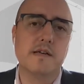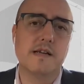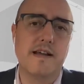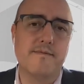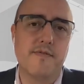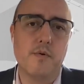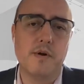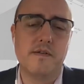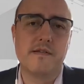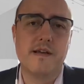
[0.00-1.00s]
to
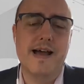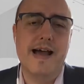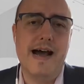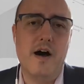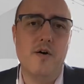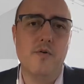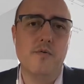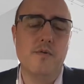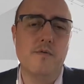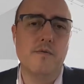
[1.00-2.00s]
influence
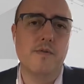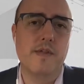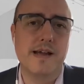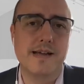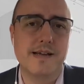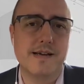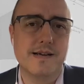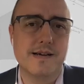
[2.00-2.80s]
how they